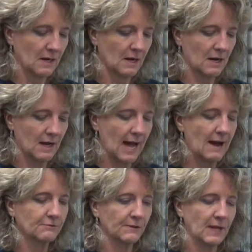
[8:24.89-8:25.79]
uh,
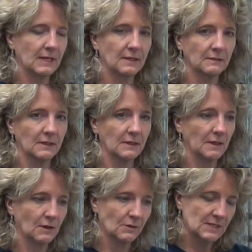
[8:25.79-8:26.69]
after they kill it,
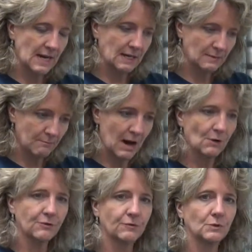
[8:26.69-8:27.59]
they're taking
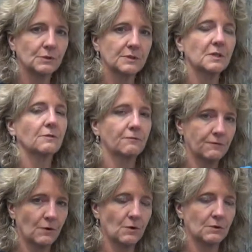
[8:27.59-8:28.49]
mouthfuls of
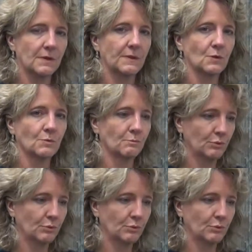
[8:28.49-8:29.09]
fur that they're